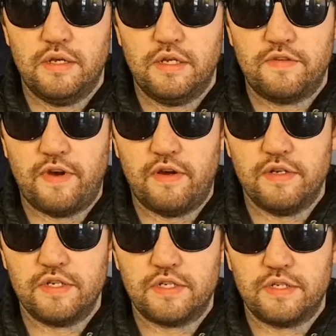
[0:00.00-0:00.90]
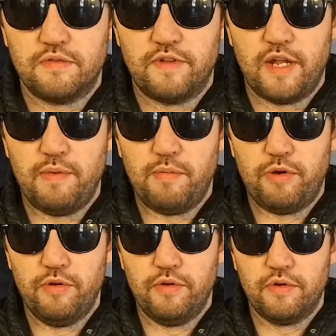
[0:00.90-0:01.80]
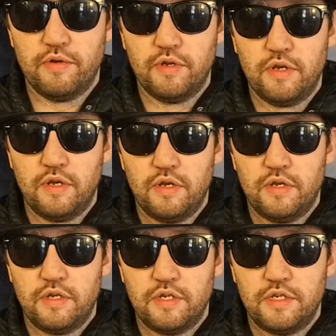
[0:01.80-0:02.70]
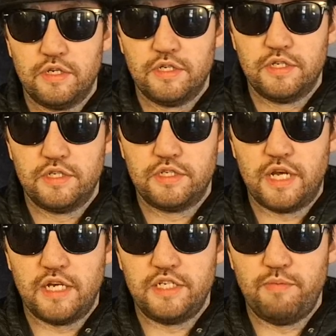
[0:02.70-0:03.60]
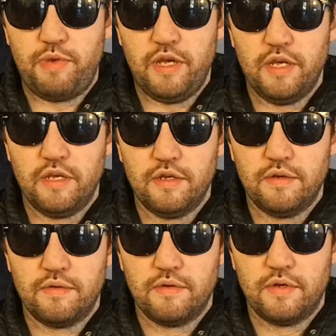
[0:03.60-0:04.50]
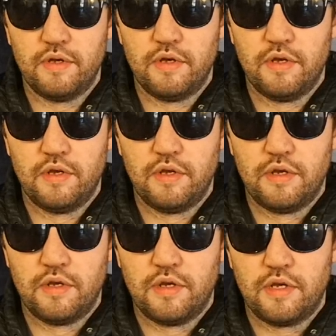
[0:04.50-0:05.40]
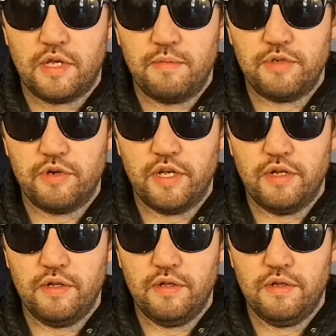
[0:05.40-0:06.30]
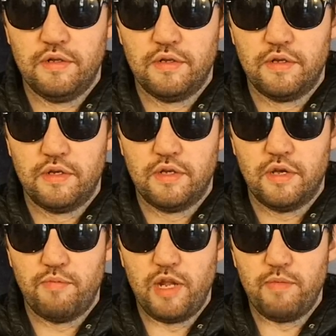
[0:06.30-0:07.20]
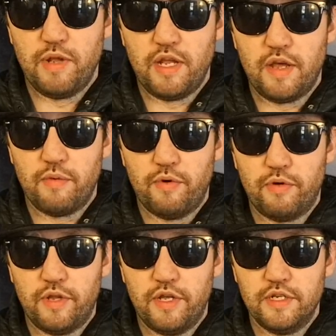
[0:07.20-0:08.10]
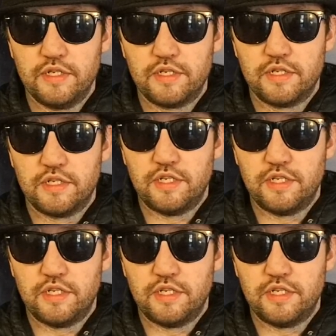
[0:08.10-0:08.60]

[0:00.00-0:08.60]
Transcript: As far as Vladimir Putin, Xi Jinping, Kim Jong-il, and many, many other world leaders, the